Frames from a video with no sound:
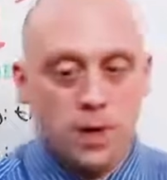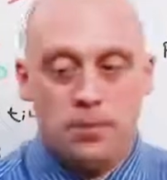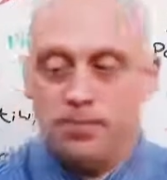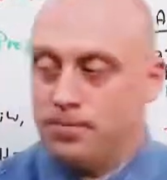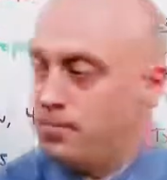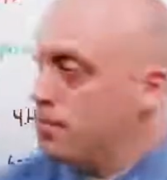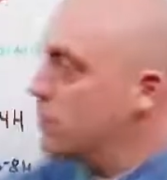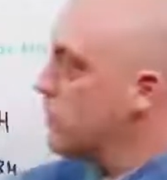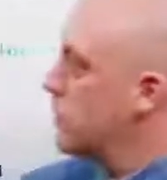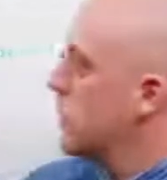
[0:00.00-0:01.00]
Okay,
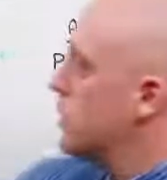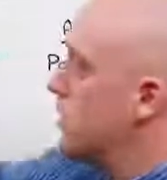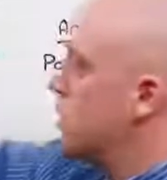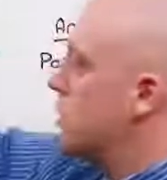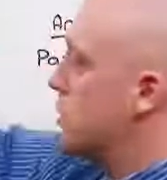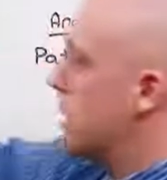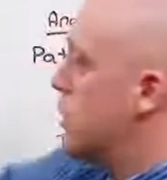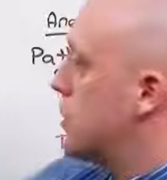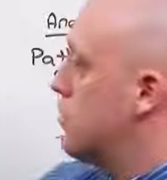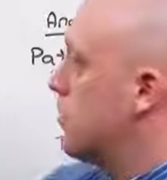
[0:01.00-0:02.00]

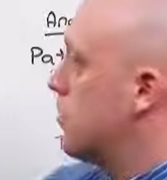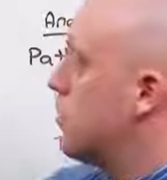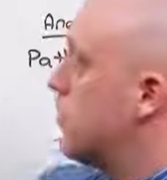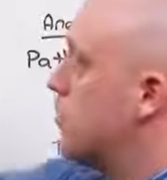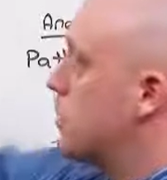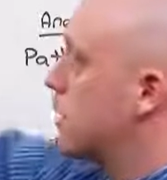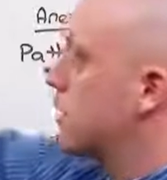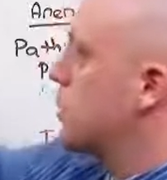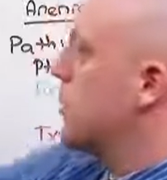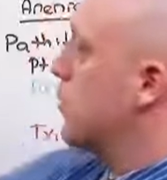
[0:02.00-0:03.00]
stage it
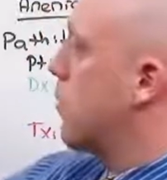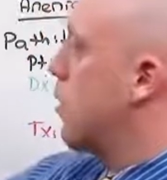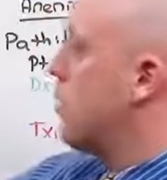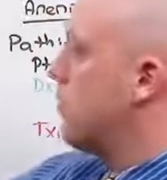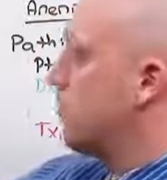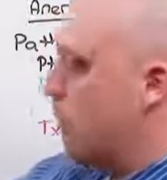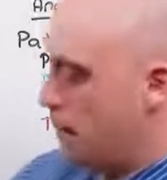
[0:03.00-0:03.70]
based on the GFR,